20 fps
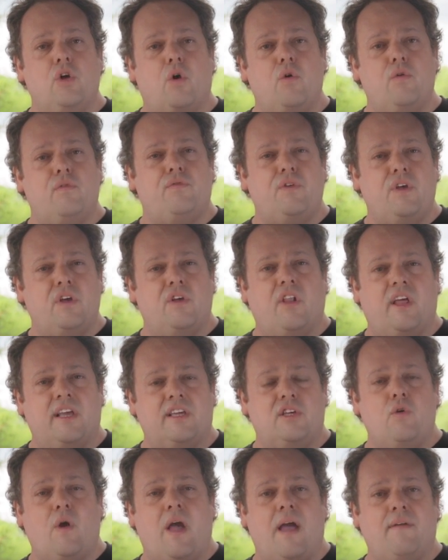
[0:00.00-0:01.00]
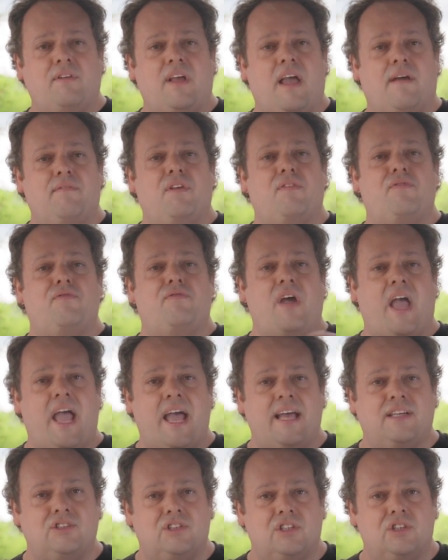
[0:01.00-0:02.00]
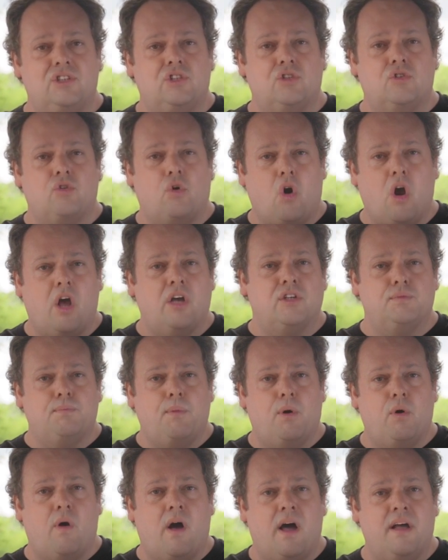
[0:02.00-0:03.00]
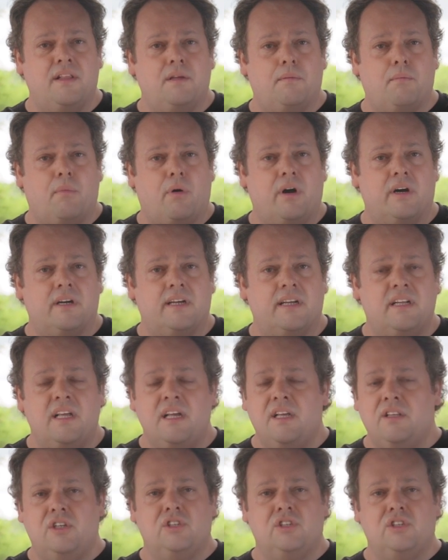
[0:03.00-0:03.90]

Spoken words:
Don't feel like you have to have the fastest crossbow on the market.